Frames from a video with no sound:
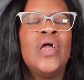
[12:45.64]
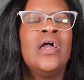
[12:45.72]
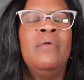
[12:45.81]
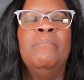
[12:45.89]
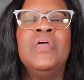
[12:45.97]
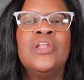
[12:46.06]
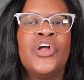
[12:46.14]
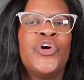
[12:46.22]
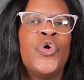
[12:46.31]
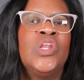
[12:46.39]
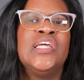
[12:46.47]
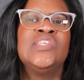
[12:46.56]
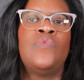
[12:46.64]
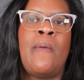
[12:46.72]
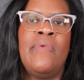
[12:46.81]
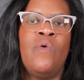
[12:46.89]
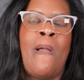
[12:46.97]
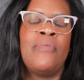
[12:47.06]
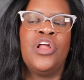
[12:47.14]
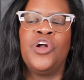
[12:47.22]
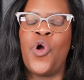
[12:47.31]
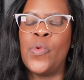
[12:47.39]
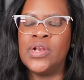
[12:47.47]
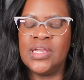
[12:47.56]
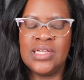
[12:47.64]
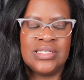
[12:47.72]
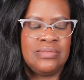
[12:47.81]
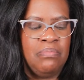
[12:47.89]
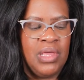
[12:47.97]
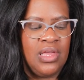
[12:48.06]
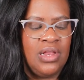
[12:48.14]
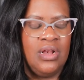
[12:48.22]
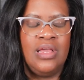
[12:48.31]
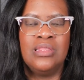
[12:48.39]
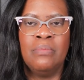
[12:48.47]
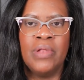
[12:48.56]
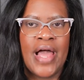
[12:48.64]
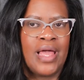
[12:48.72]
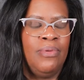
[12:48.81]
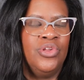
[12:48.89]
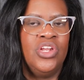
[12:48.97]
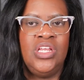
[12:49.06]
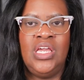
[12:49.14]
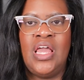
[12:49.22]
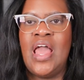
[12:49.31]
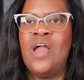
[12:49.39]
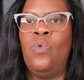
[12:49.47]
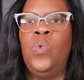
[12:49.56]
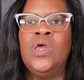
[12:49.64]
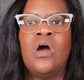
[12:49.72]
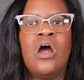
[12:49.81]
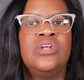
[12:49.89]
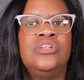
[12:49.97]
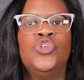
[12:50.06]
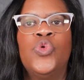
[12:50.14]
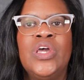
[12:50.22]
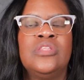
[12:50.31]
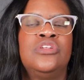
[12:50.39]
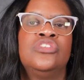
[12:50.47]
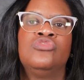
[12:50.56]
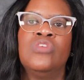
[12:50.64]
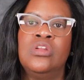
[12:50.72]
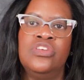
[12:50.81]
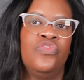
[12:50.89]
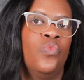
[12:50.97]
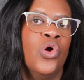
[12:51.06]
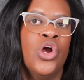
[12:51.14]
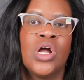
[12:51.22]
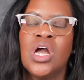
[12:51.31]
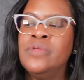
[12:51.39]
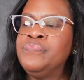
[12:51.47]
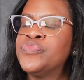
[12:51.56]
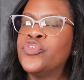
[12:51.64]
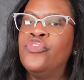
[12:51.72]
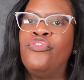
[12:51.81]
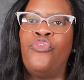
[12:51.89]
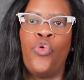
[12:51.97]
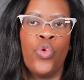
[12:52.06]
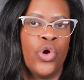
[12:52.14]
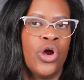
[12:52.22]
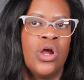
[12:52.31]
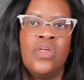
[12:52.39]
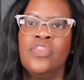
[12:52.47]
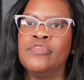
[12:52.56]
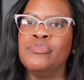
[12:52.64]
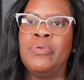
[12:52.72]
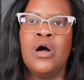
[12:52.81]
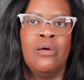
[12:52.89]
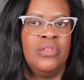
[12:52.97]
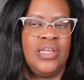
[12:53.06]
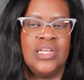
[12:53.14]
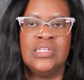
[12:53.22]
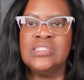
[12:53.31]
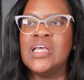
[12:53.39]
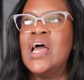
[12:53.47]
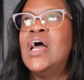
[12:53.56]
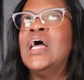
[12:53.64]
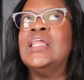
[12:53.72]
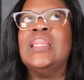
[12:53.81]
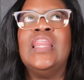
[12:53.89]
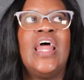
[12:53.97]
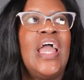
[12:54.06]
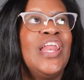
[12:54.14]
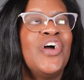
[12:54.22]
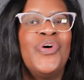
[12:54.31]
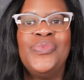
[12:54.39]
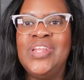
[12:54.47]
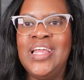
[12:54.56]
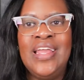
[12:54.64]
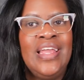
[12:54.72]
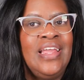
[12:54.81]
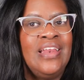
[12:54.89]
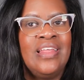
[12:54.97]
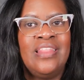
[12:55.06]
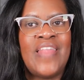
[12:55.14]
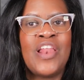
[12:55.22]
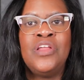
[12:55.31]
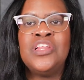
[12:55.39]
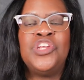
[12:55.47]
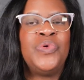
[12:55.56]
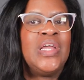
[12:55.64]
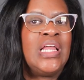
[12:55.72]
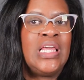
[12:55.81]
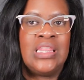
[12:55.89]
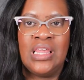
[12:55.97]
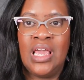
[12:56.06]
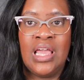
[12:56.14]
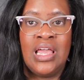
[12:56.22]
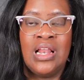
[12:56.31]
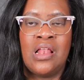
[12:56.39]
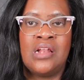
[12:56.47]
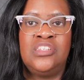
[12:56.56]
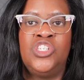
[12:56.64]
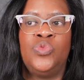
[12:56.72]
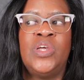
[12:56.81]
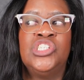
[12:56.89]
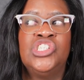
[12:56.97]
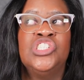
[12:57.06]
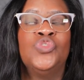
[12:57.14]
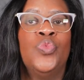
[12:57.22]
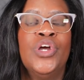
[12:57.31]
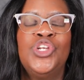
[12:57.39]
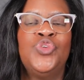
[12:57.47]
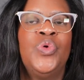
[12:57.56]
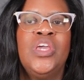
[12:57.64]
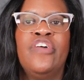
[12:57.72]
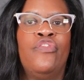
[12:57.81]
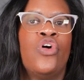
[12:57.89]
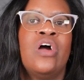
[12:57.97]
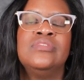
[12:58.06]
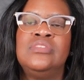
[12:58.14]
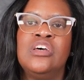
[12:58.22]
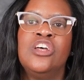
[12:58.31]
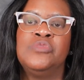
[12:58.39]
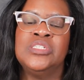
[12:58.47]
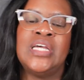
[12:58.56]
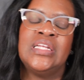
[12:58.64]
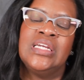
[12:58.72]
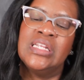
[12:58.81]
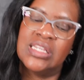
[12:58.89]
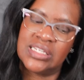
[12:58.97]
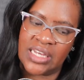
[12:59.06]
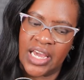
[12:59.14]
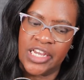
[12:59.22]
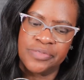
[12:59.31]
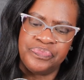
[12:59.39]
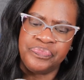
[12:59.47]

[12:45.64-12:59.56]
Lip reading: Men are going against women. Women are going against men in the Black community. And we are doing the destructive work for the Republicans. They don't need to do anything in a lot of situations. We're doing it for ourselves, because at the end of the day,